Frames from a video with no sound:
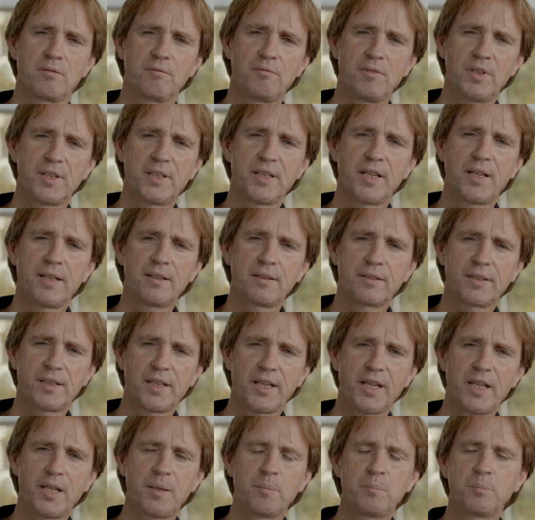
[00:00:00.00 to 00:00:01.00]
we then
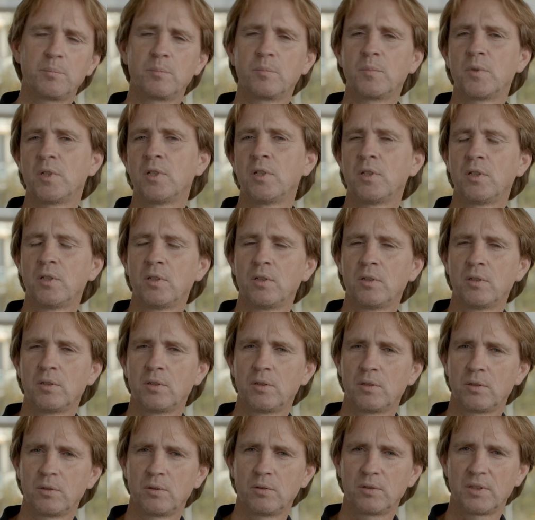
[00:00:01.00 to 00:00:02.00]
came
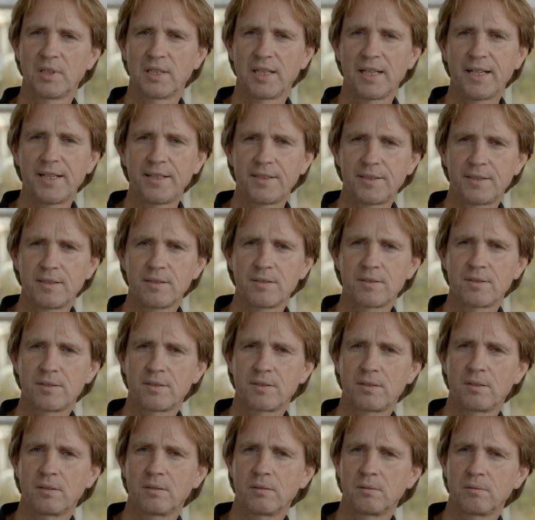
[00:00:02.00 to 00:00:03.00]
to the
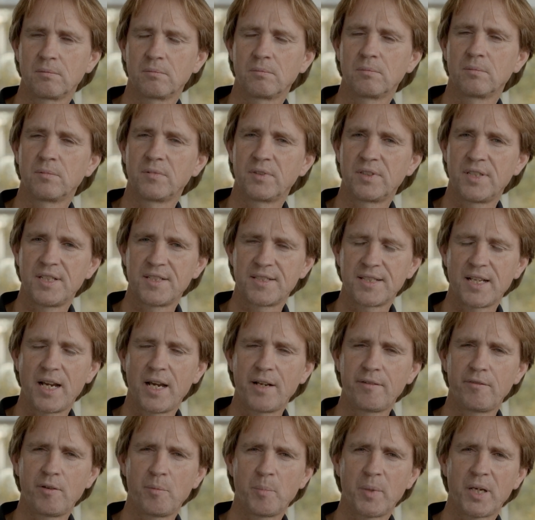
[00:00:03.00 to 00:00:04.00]
latest
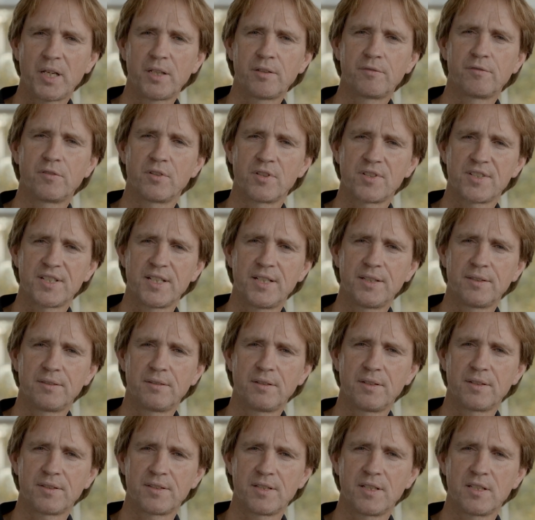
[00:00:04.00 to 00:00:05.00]
design we made for
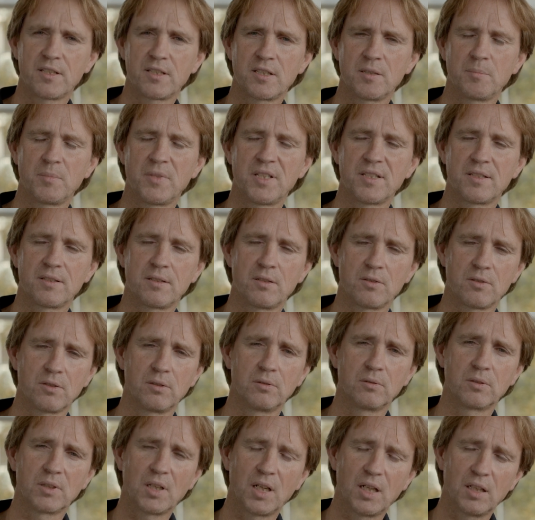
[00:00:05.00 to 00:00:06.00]
centering system. It's the
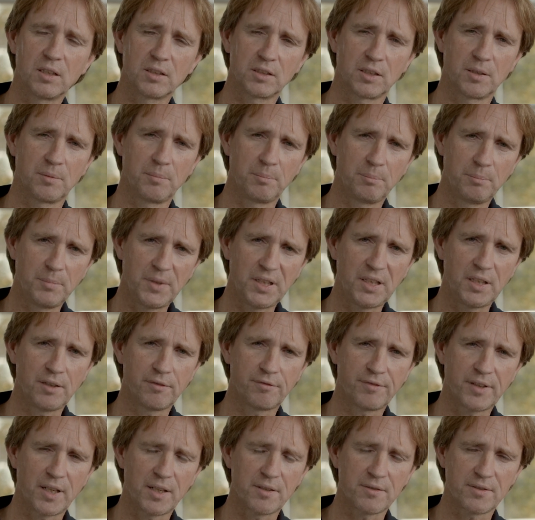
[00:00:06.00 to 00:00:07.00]
so-called mini
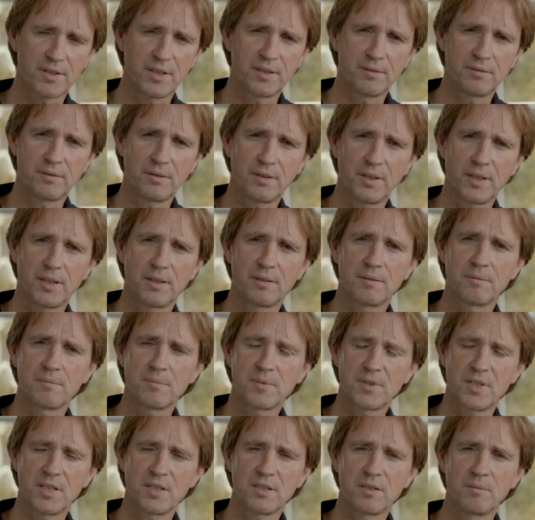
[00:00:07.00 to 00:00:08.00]
fine centering
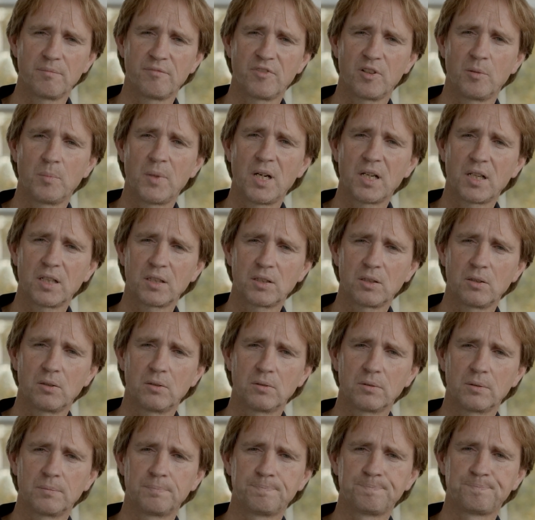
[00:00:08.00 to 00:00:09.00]
system from
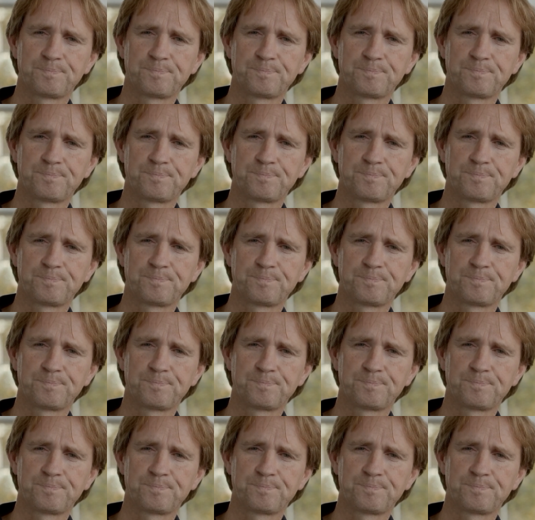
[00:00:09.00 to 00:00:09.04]
Agathon.